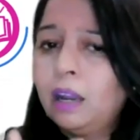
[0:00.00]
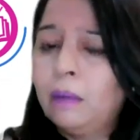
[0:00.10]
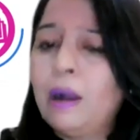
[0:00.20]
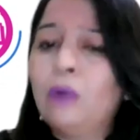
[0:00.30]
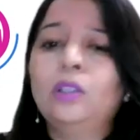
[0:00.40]

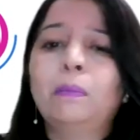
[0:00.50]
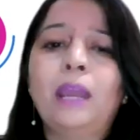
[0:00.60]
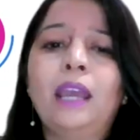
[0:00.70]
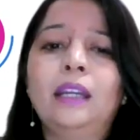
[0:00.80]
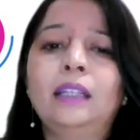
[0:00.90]
about the
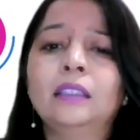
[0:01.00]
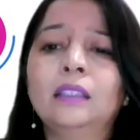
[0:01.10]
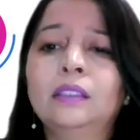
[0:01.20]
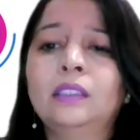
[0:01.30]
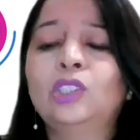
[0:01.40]
parent,
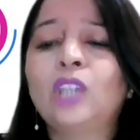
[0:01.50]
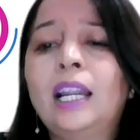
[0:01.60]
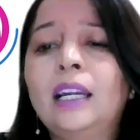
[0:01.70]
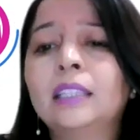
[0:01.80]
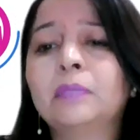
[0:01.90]
the
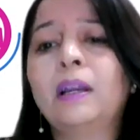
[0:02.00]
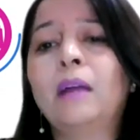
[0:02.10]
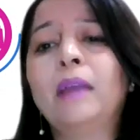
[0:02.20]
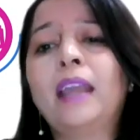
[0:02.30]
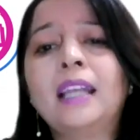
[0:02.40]
child has
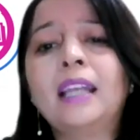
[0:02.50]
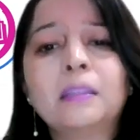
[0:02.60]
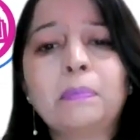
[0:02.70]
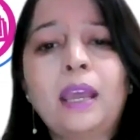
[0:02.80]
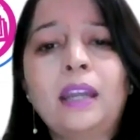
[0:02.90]
become against
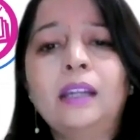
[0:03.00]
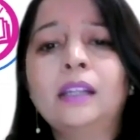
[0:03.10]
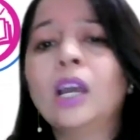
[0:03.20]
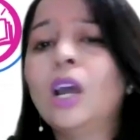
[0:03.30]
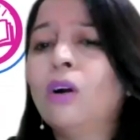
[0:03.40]
the
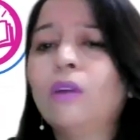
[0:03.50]
parent,